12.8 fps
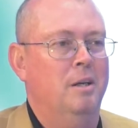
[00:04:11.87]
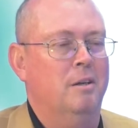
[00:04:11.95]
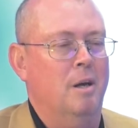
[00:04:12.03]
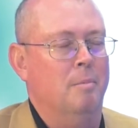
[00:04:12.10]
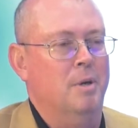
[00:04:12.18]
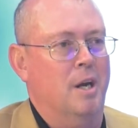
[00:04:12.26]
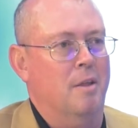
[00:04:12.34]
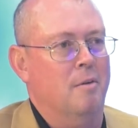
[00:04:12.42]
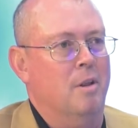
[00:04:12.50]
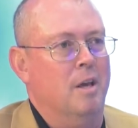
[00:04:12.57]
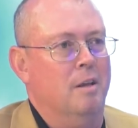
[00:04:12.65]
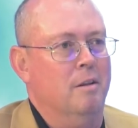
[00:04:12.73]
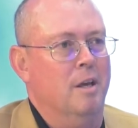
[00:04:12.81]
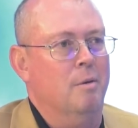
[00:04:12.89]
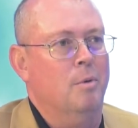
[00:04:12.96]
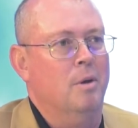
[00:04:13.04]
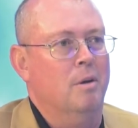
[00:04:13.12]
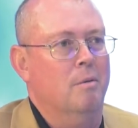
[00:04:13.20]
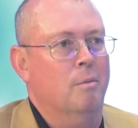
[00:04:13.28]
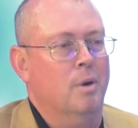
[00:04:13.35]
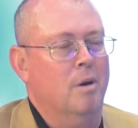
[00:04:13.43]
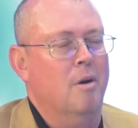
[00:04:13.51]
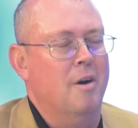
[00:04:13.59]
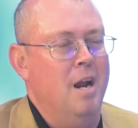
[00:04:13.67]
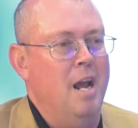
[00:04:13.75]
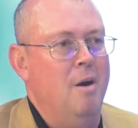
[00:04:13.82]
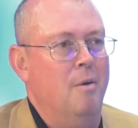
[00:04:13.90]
come together like, like we, we are now.